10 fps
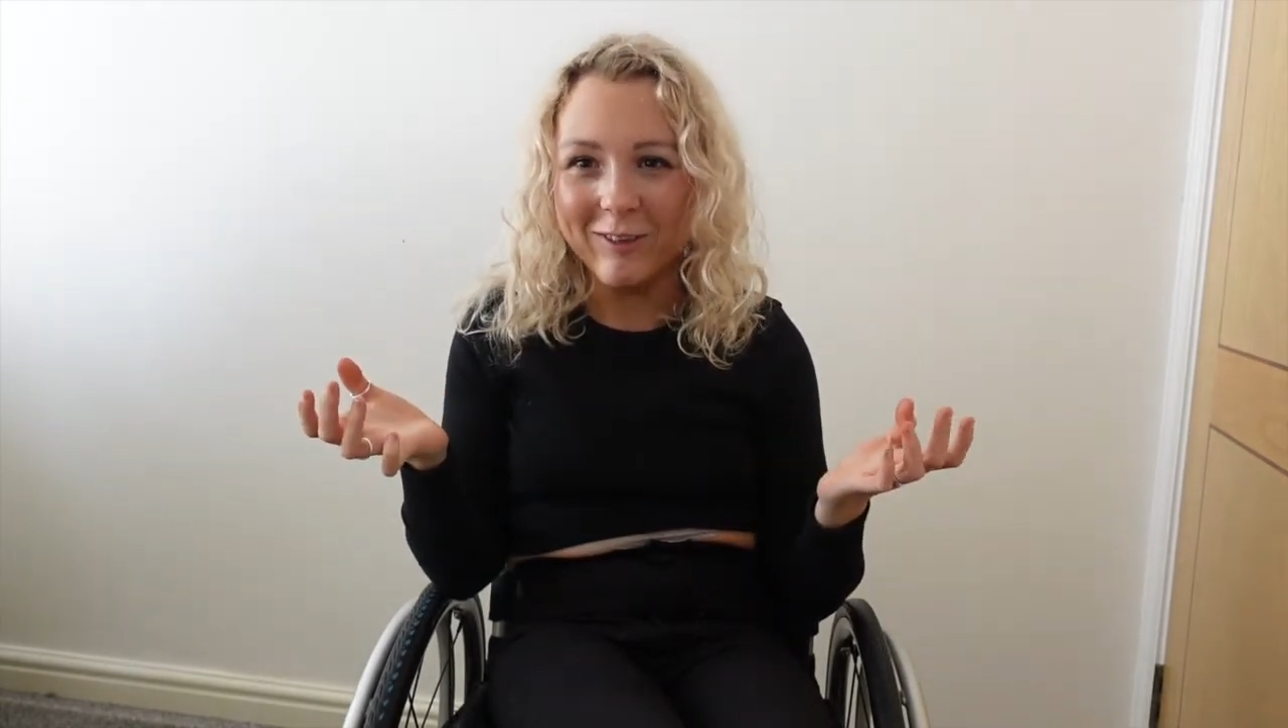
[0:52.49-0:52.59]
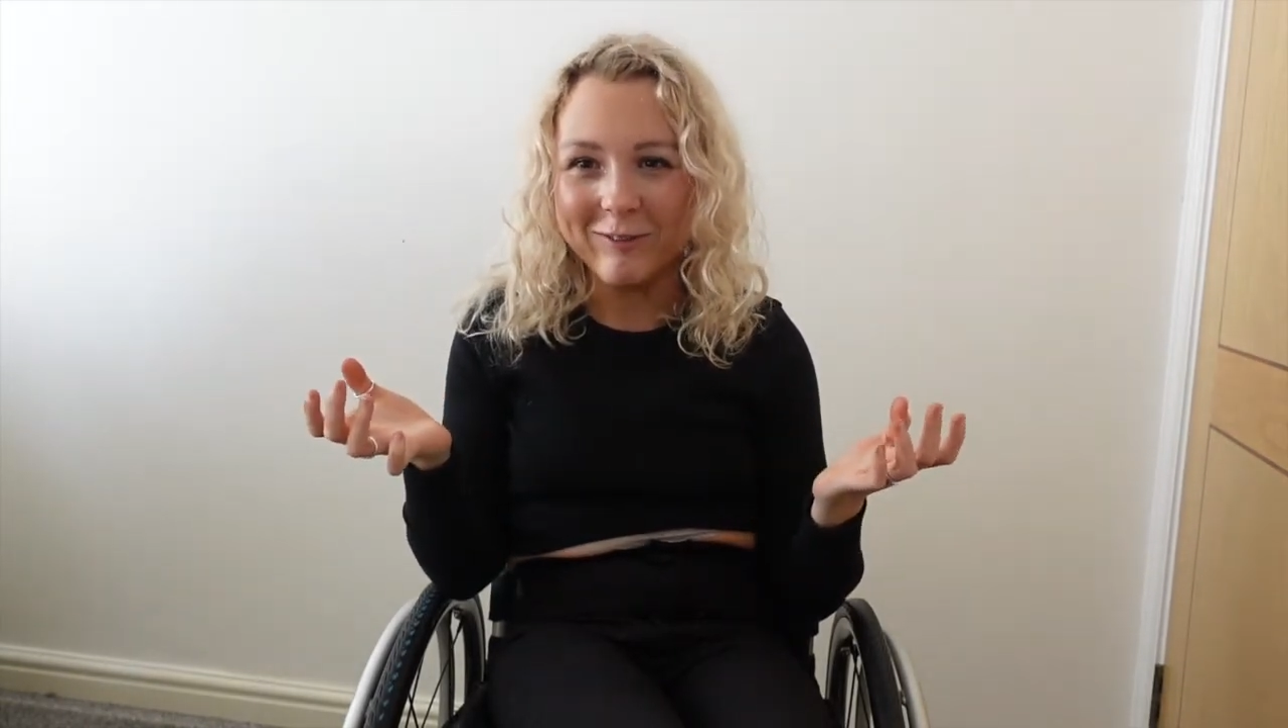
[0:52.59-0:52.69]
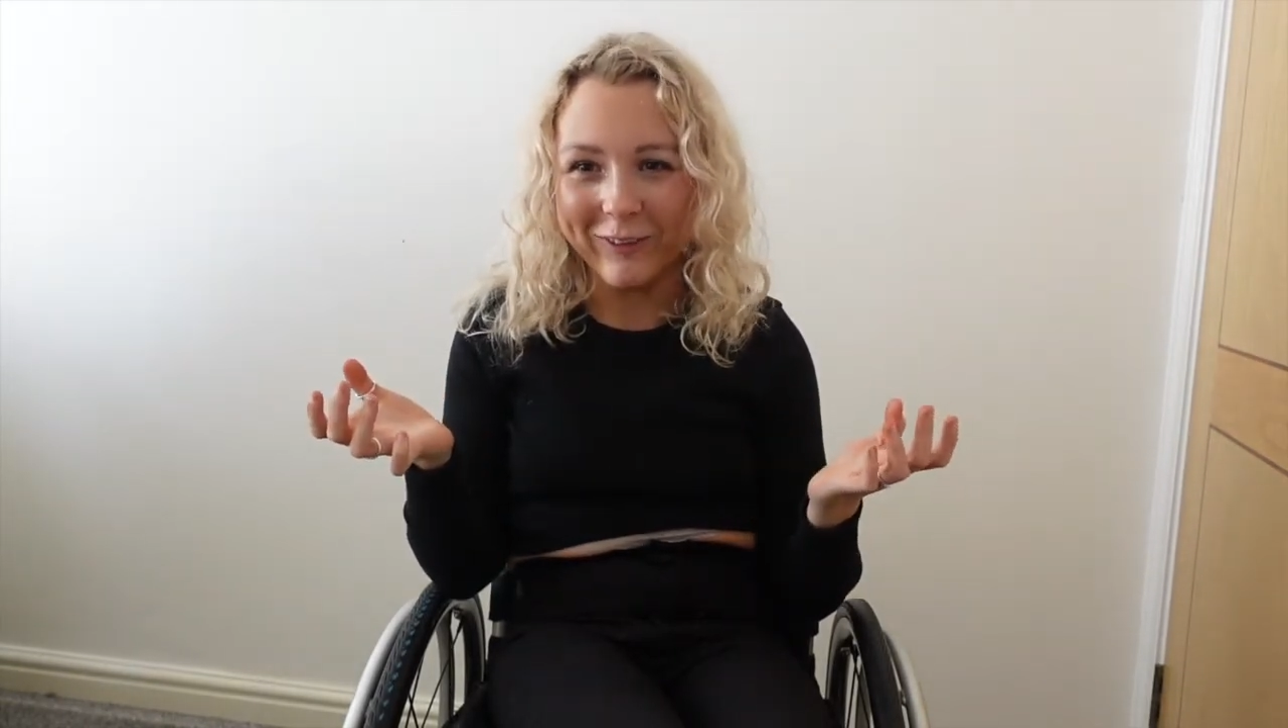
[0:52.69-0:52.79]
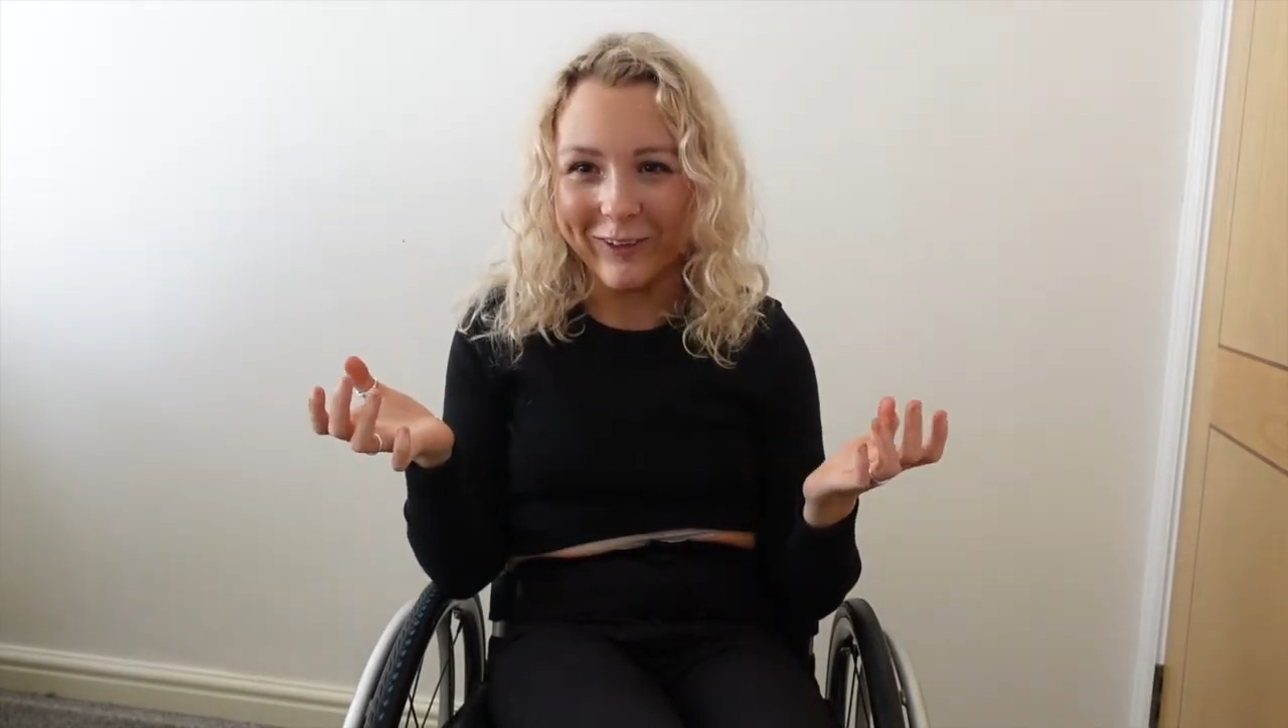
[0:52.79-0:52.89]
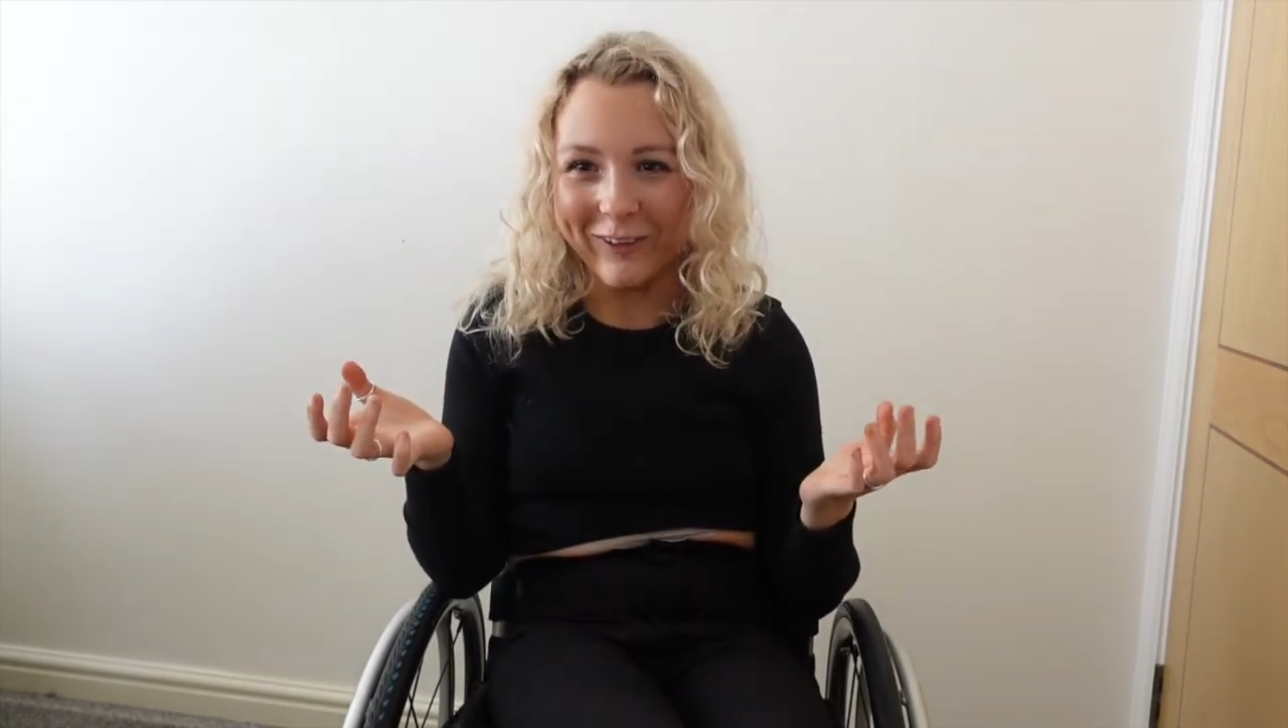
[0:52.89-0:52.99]

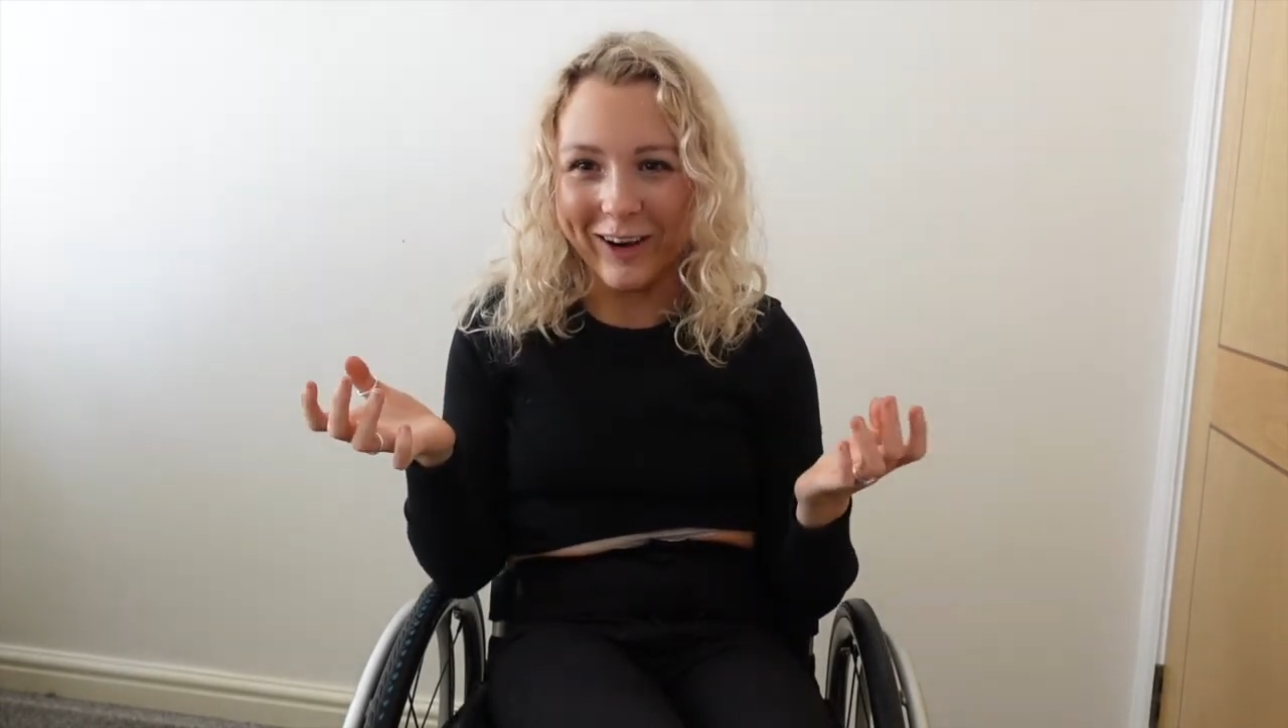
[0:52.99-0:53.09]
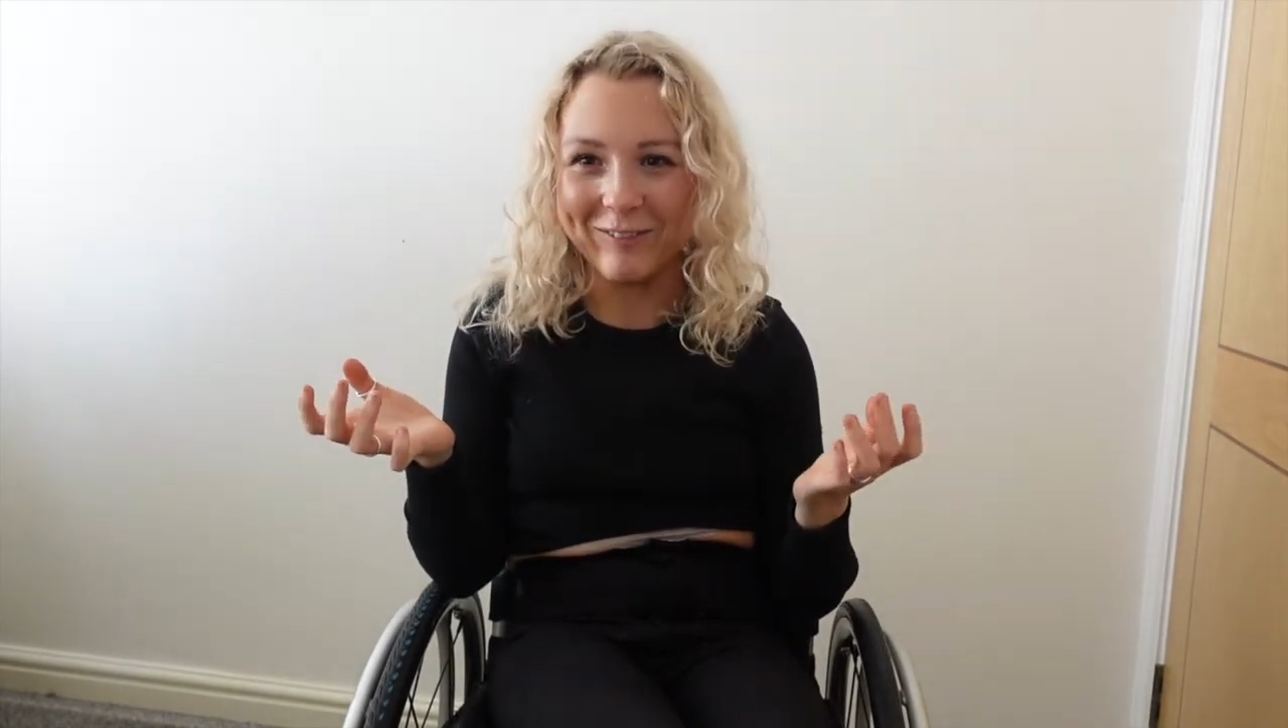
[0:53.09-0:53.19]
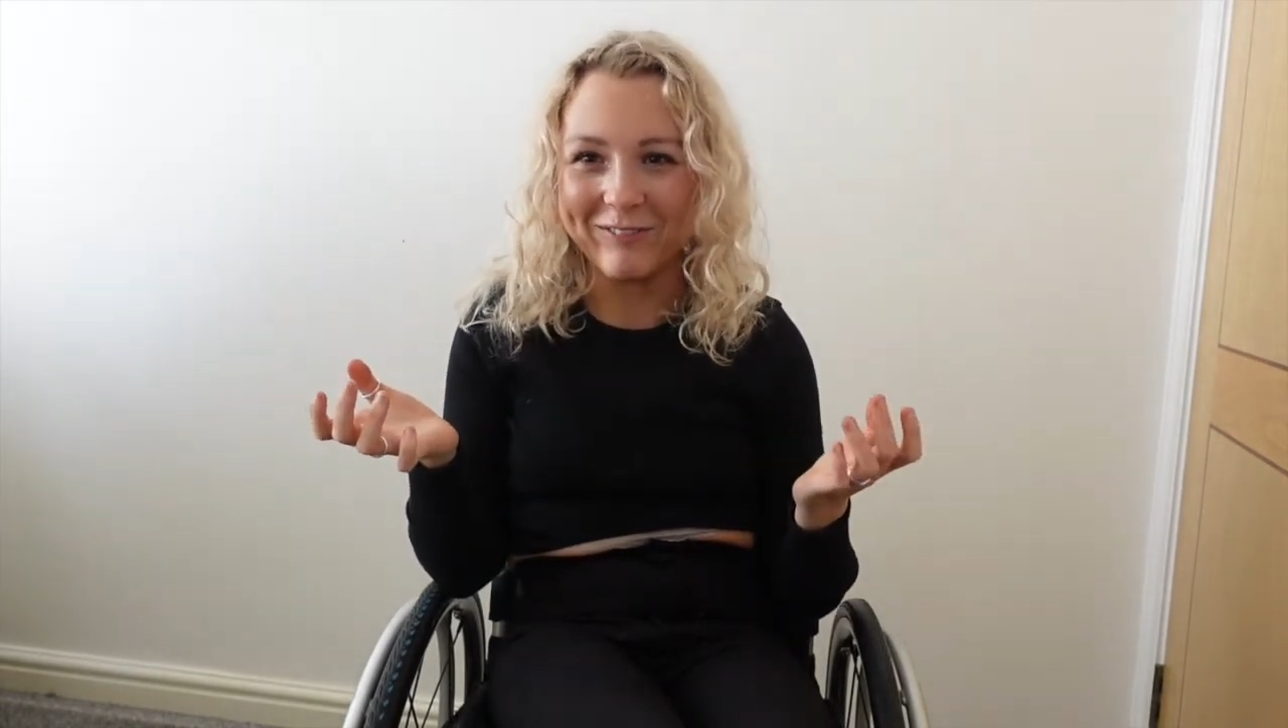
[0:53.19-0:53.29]
for Great